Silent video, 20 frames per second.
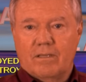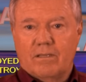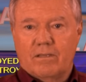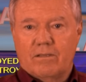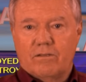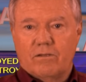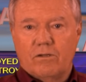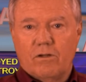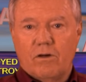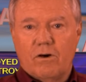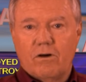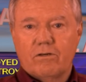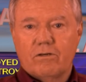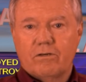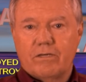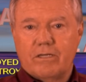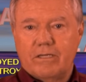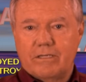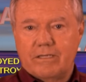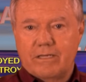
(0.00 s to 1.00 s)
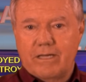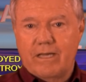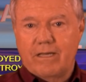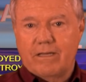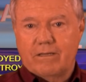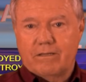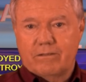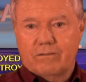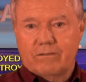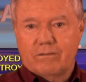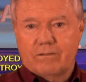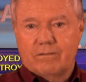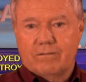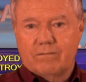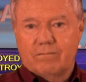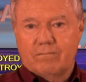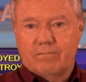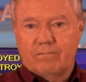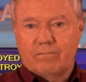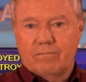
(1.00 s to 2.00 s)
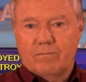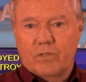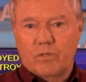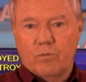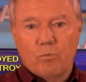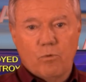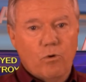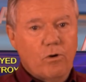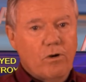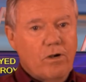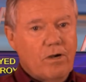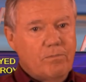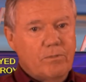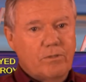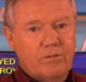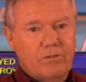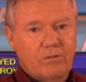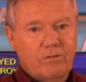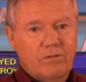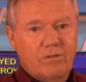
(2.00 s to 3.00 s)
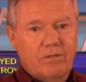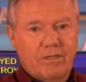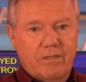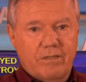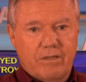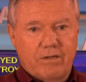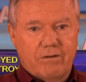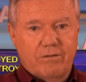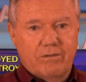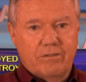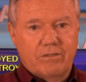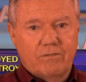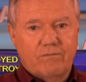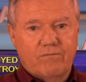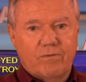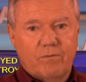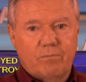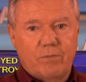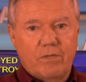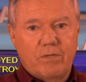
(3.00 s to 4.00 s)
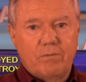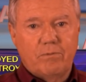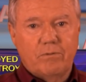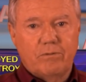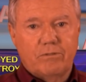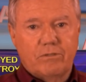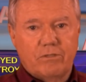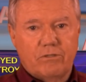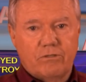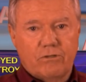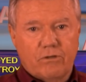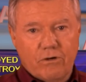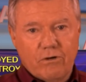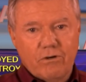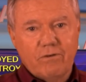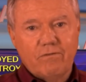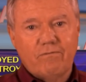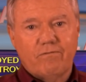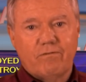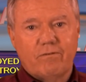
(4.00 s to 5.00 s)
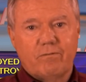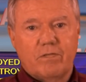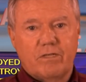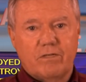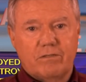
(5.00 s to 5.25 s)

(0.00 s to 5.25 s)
The longer he takes, the more opportunity there is for people to turn from their